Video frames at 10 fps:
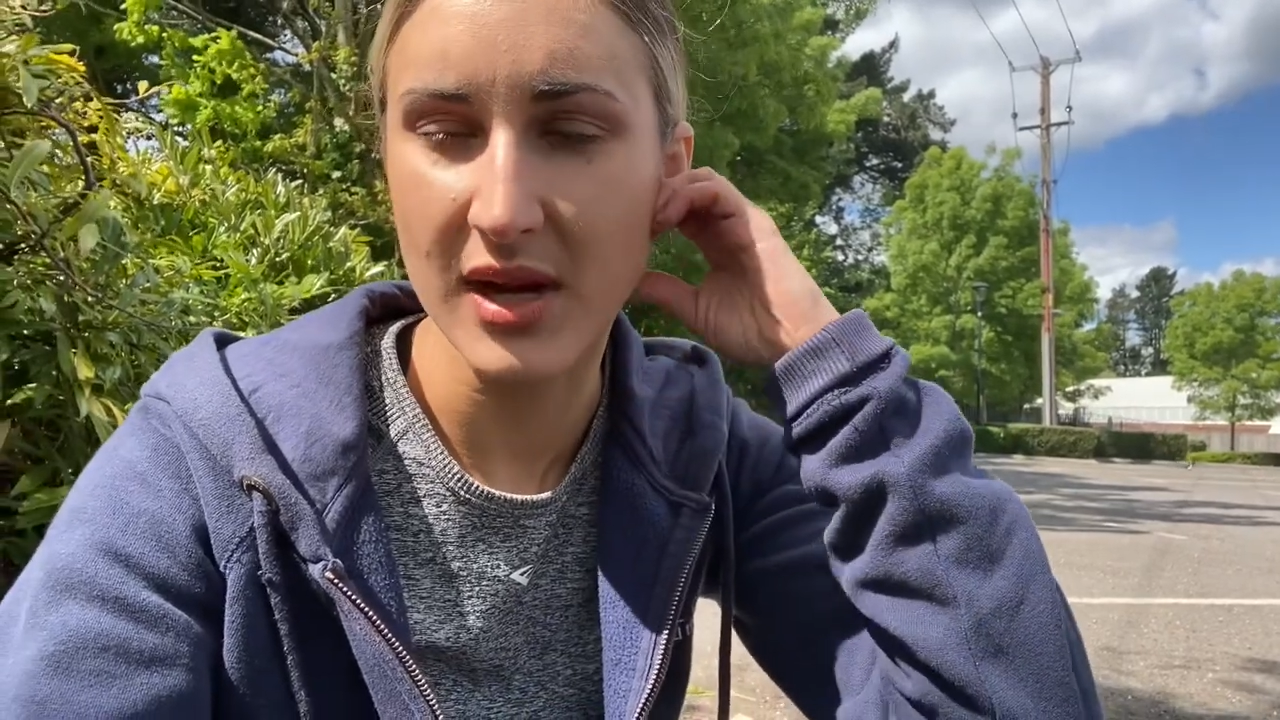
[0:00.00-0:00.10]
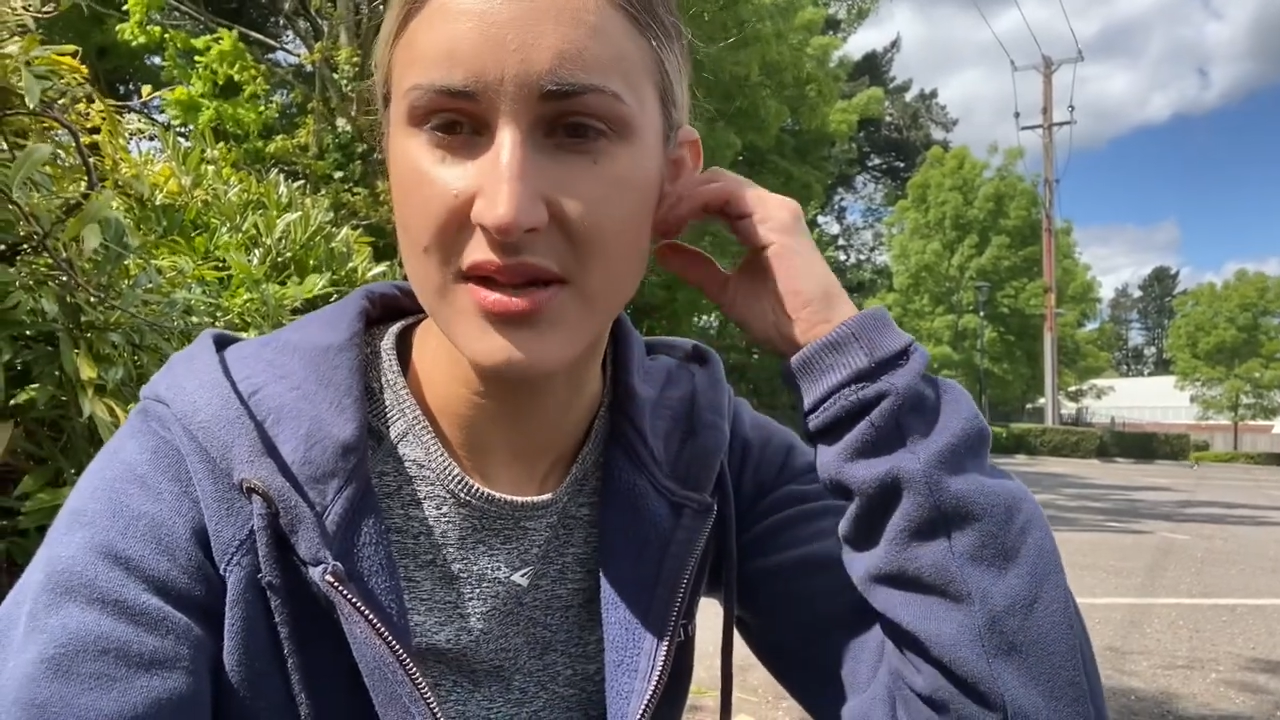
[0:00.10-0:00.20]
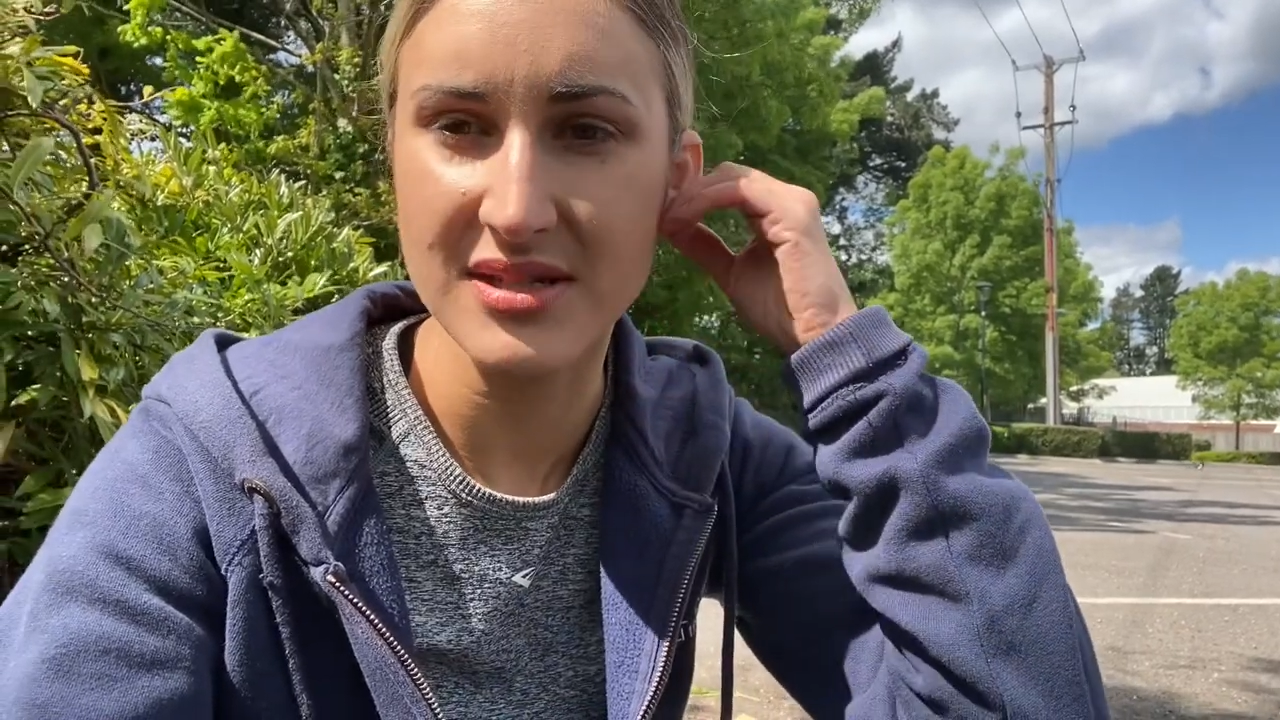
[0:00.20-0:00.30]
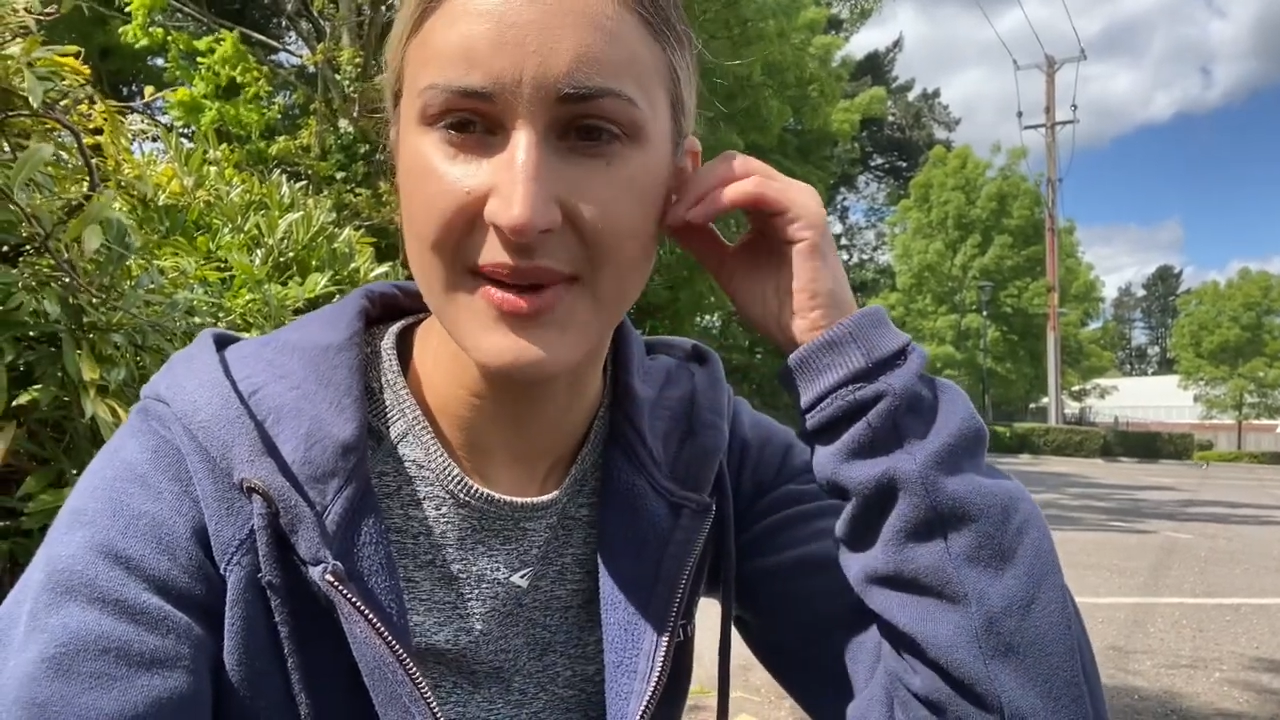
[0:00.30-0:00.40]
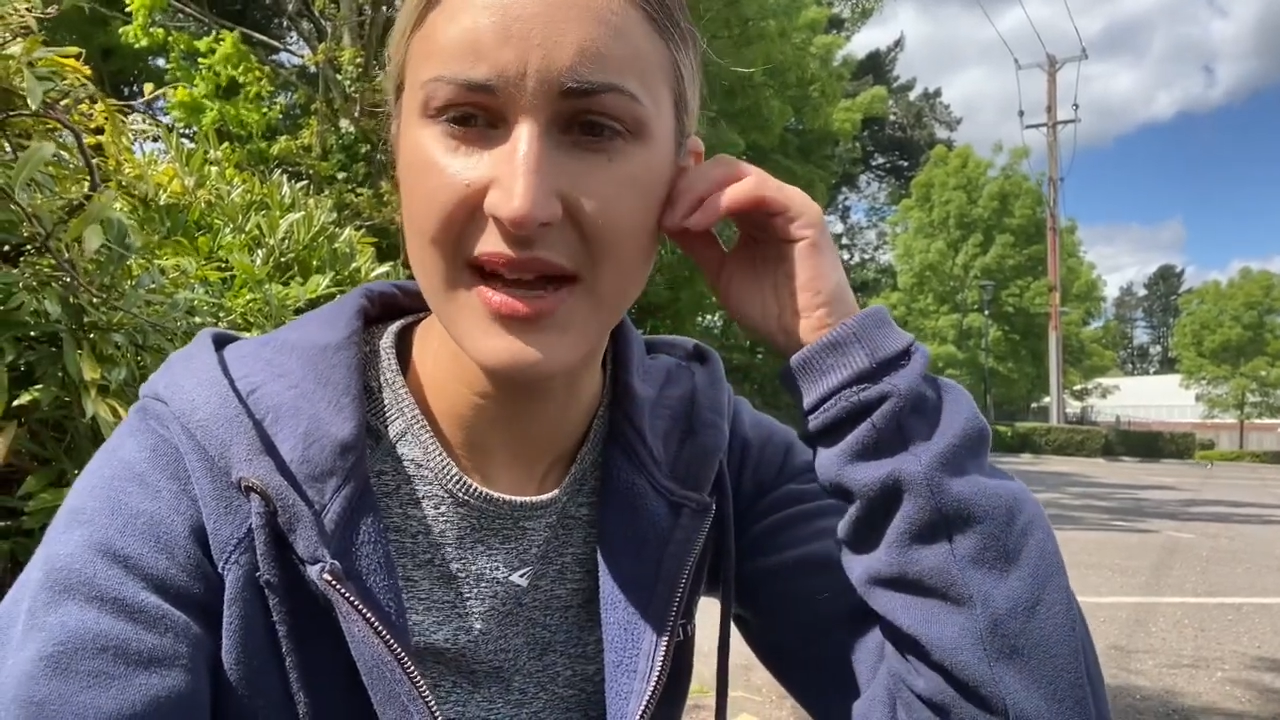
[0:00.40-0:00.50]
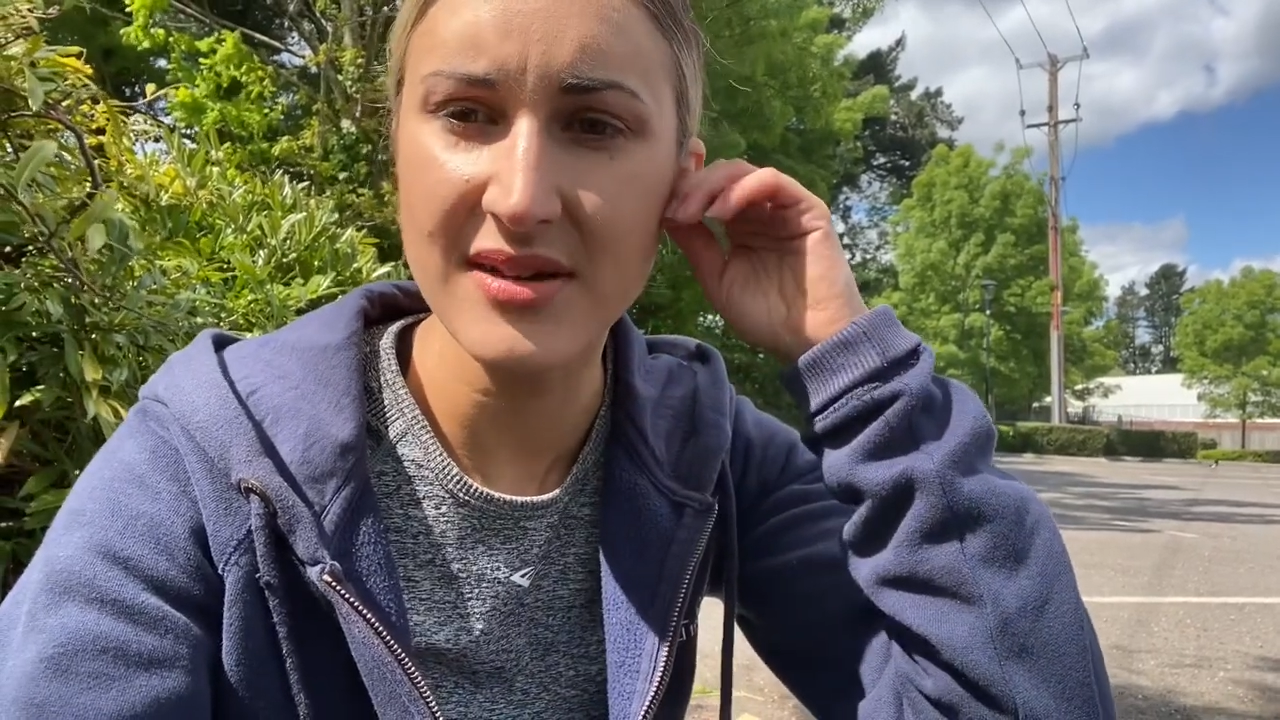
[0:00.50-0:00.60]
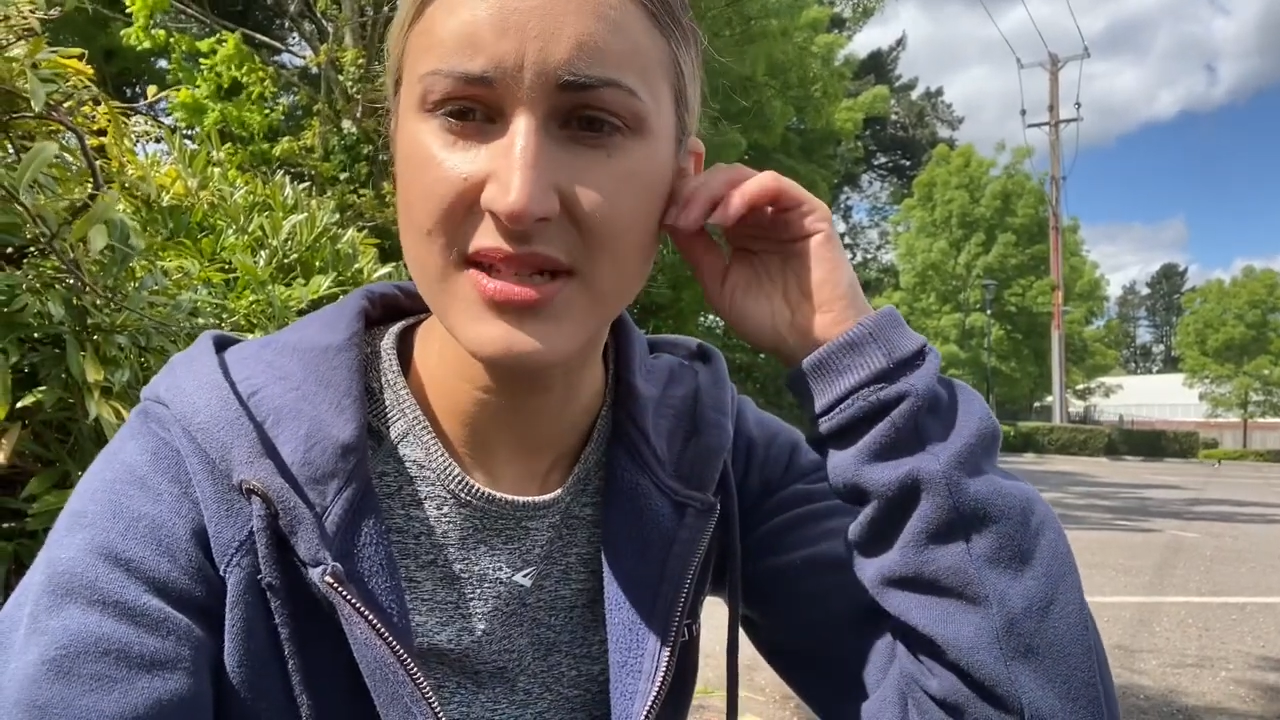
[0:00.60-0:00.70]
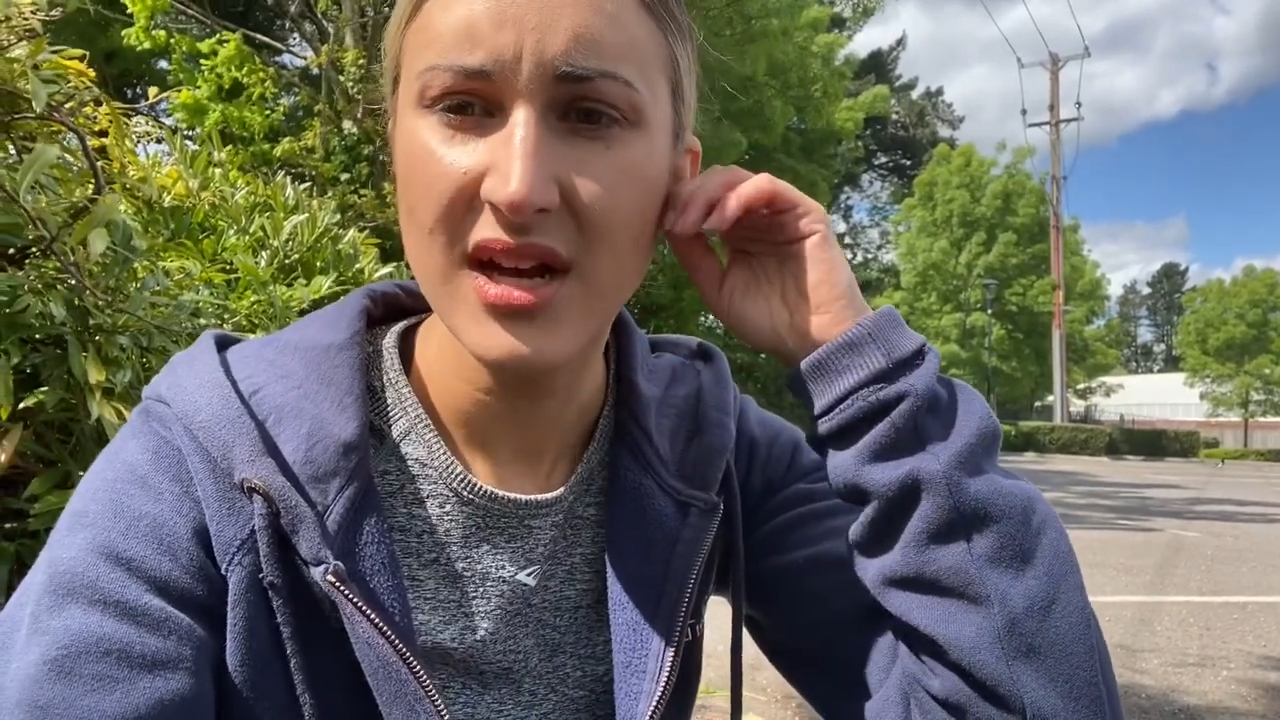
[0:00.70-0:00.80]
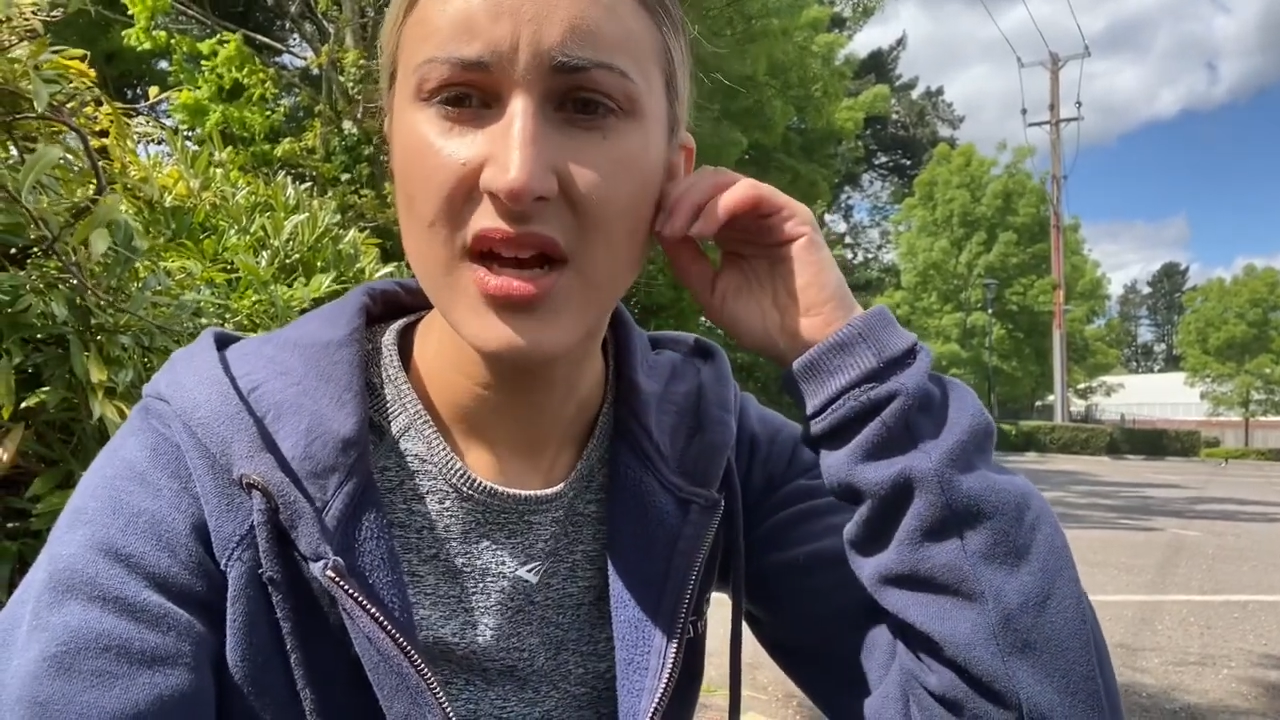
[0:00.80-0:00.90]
close to my house.